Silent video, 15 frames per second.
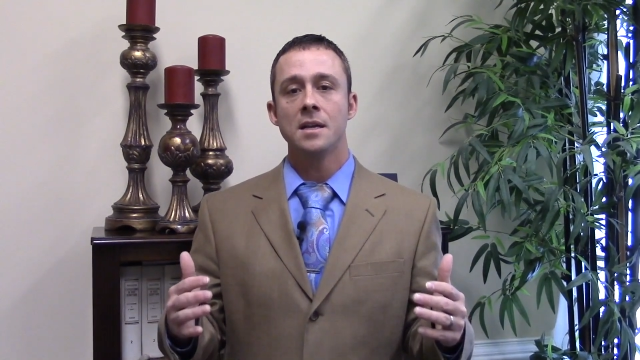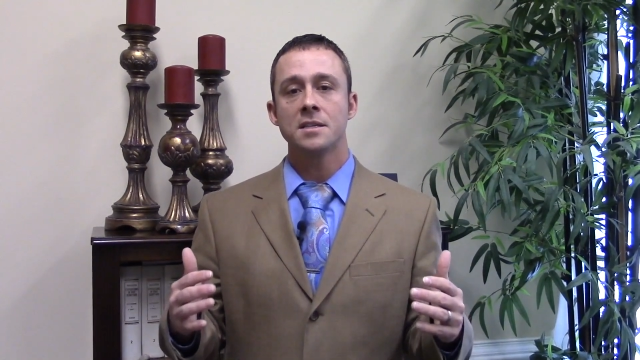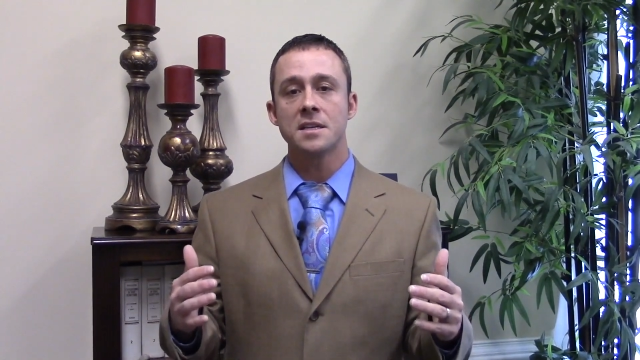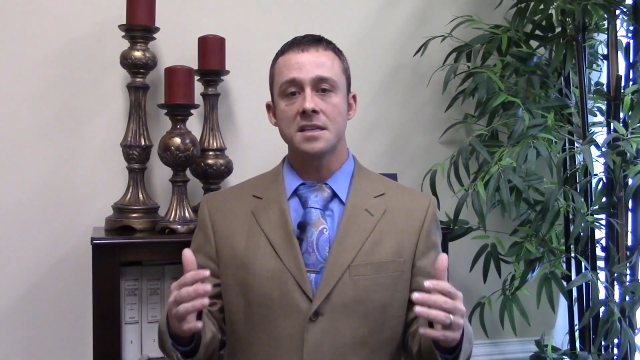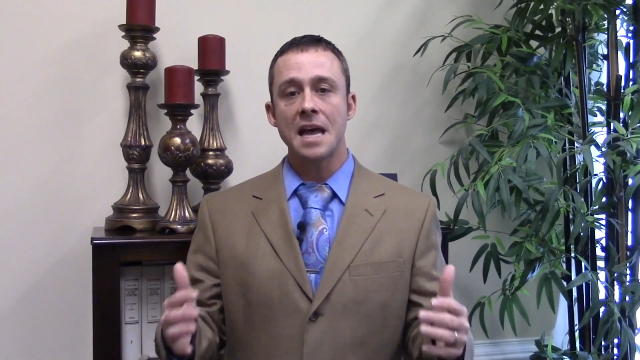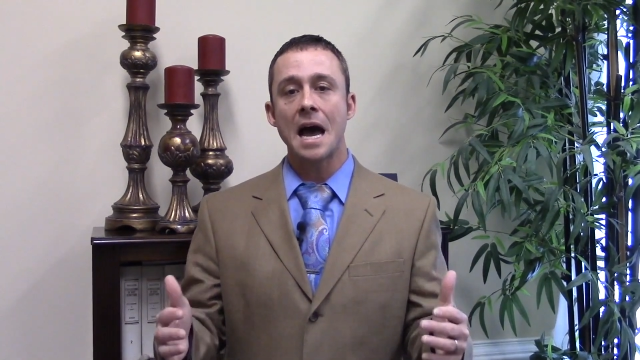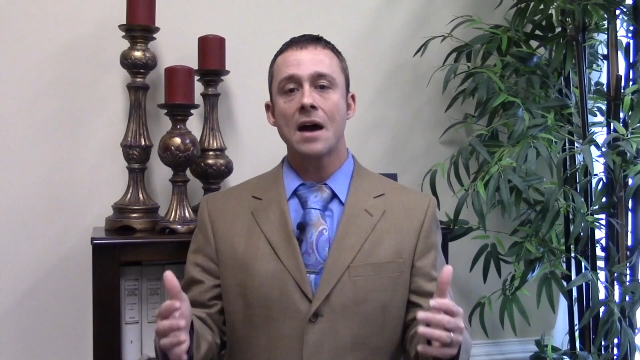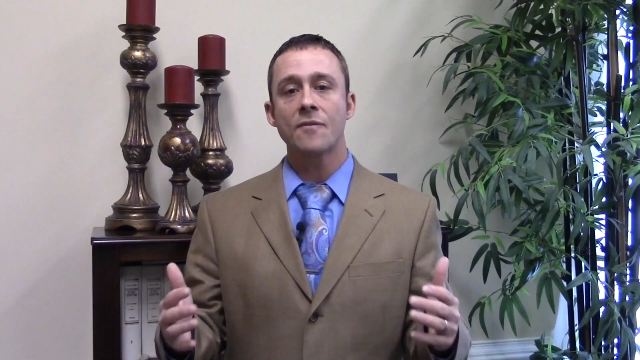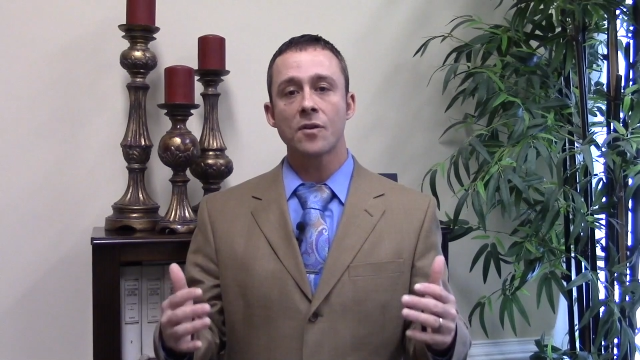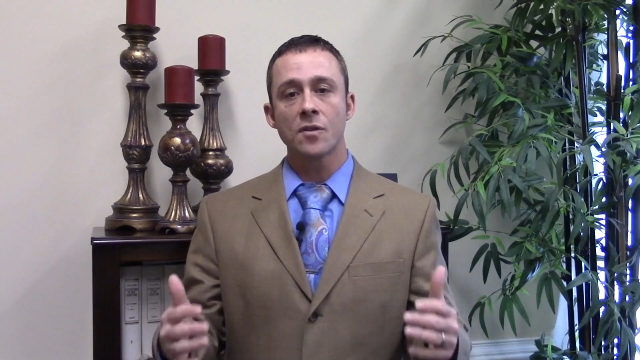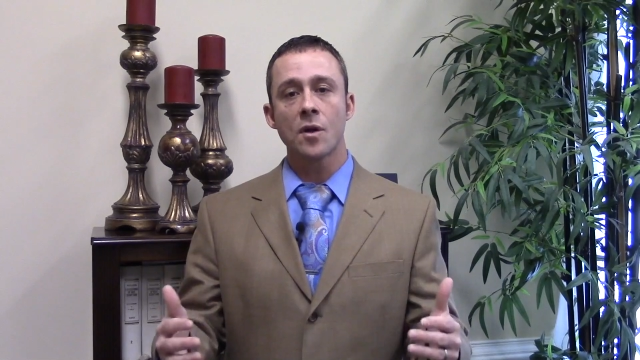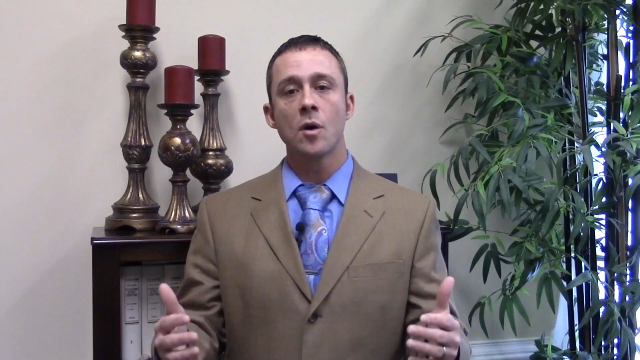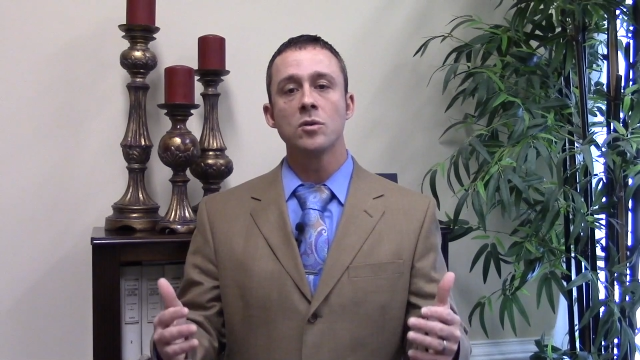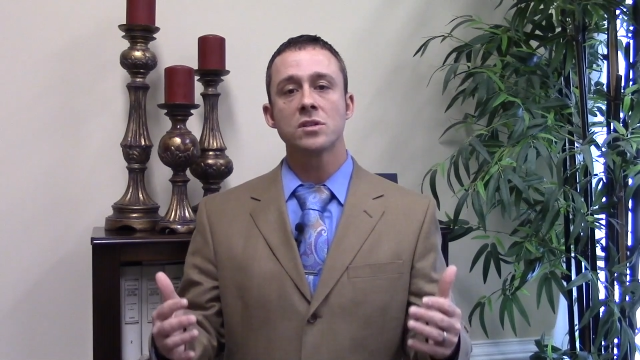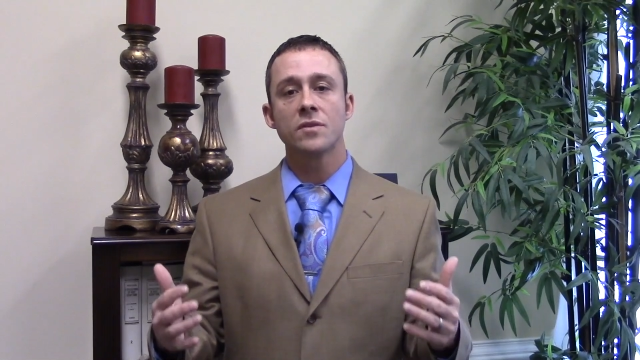to die for
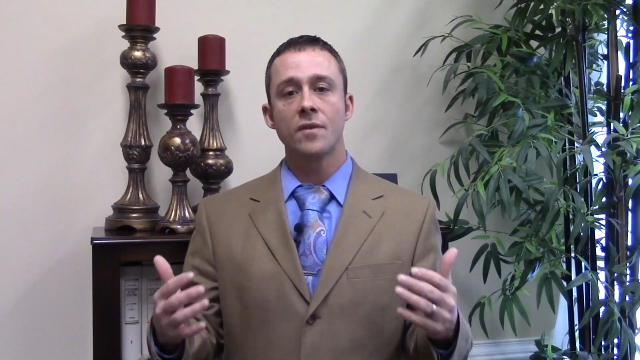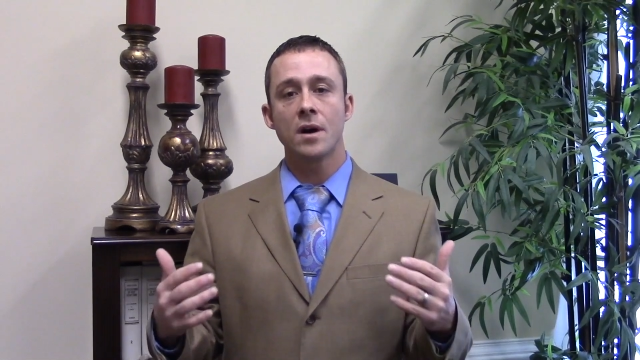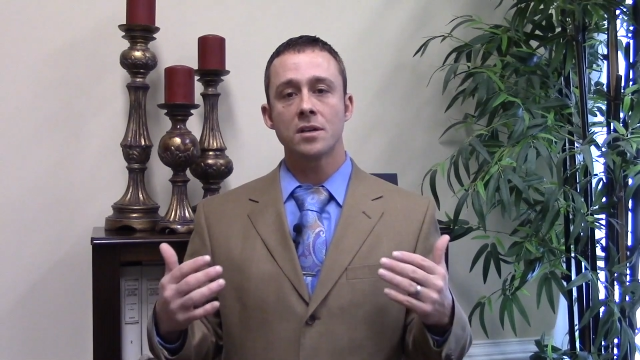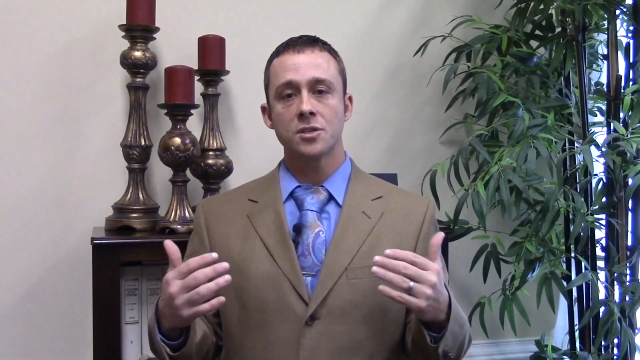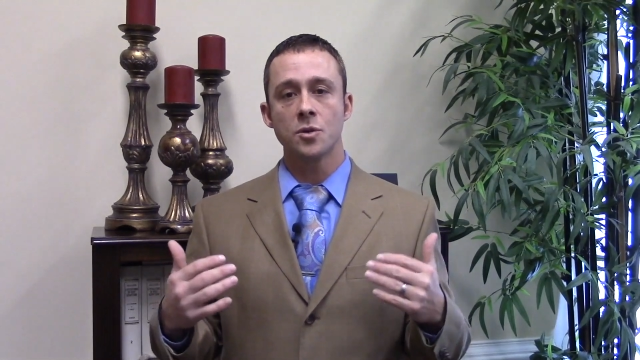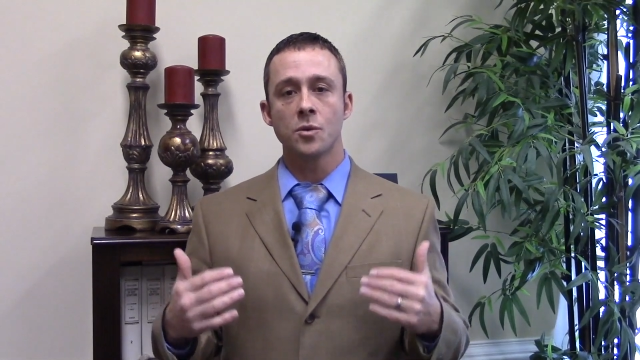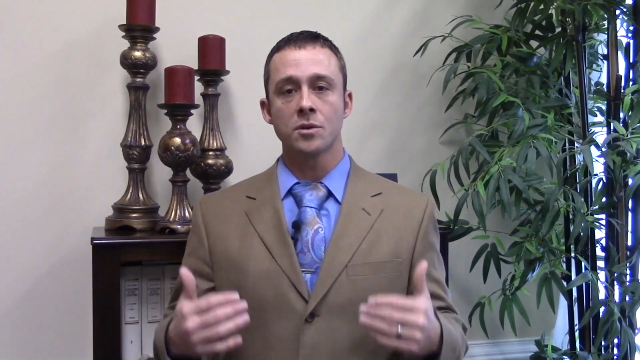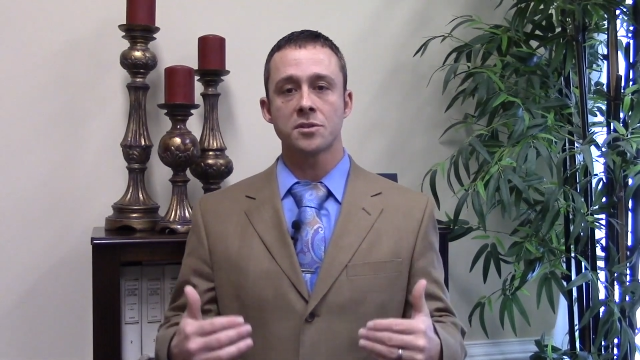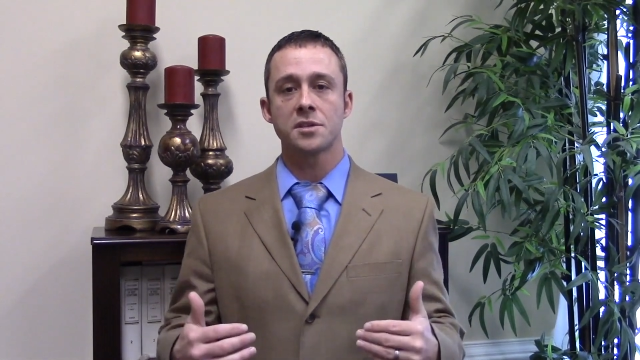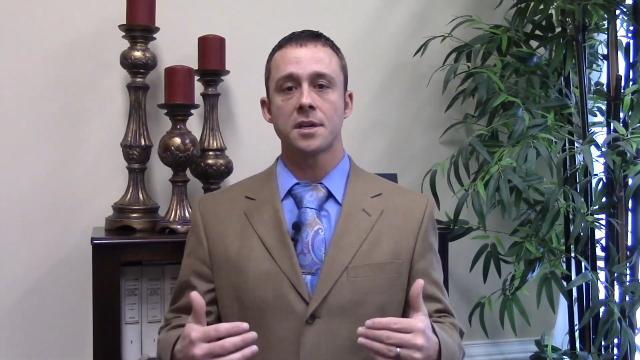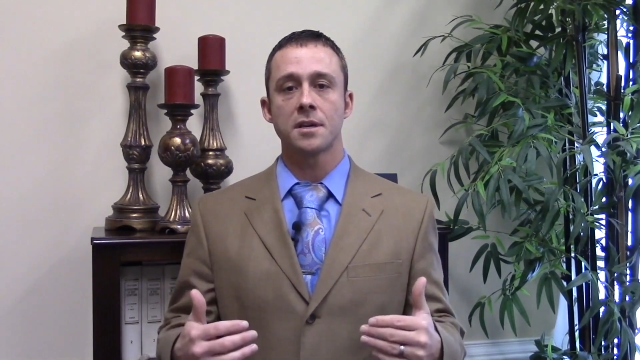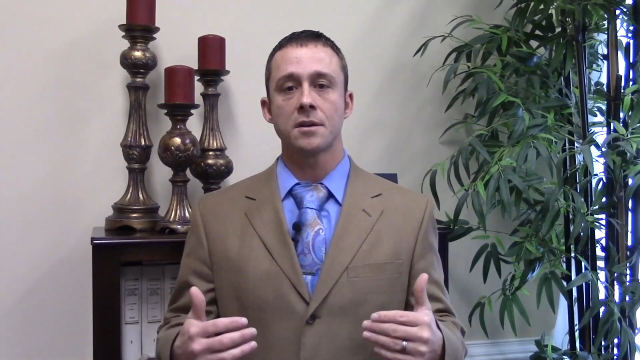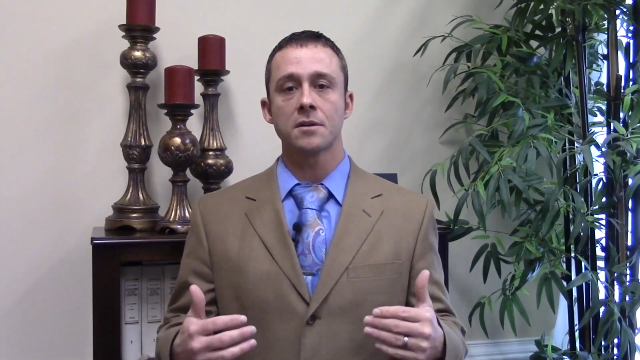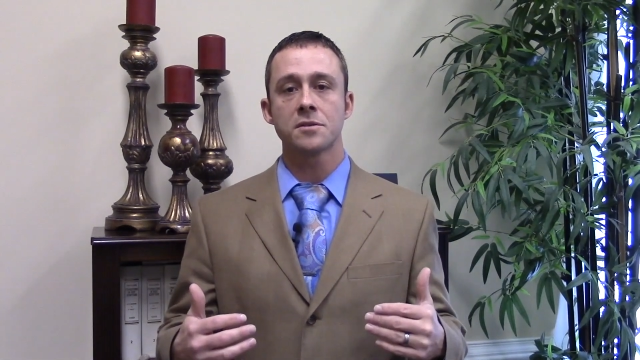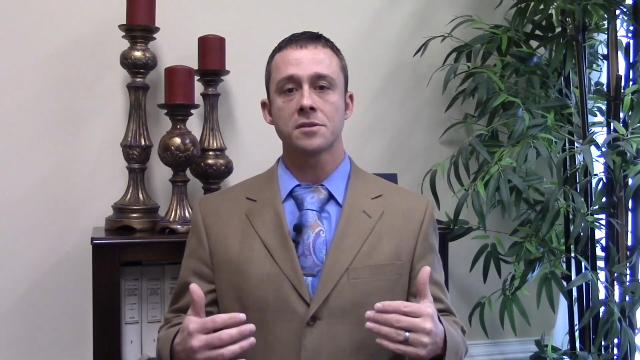those of us who are
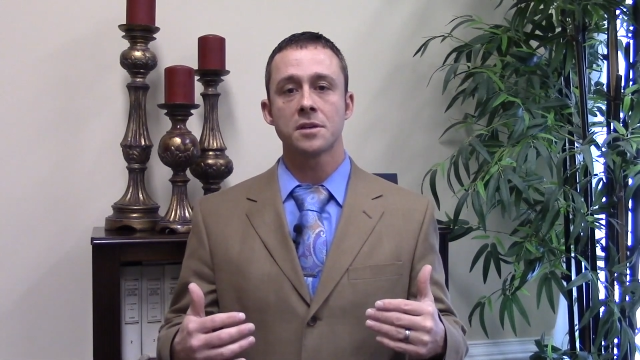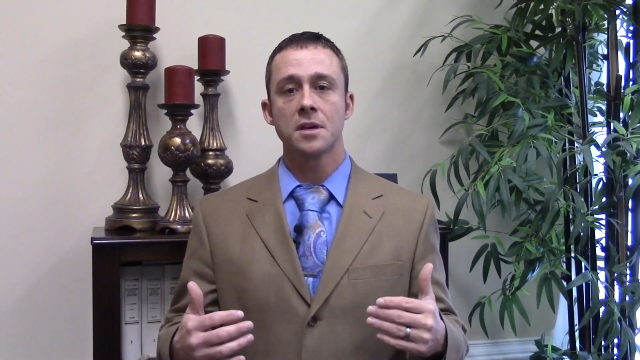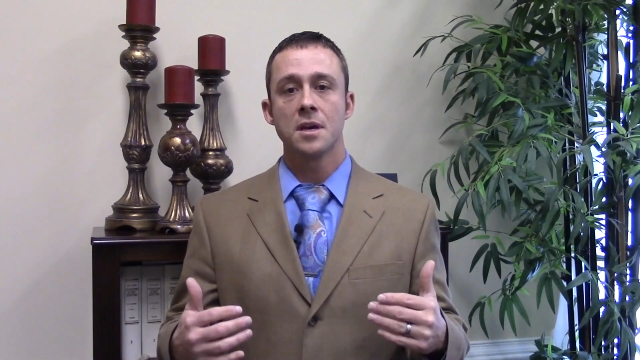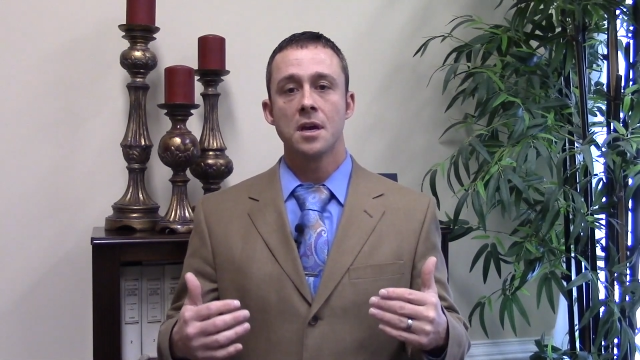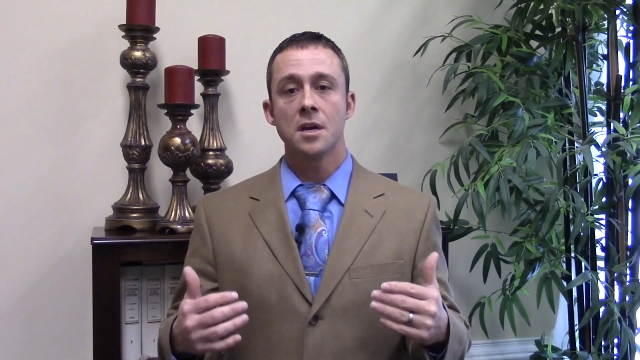sinners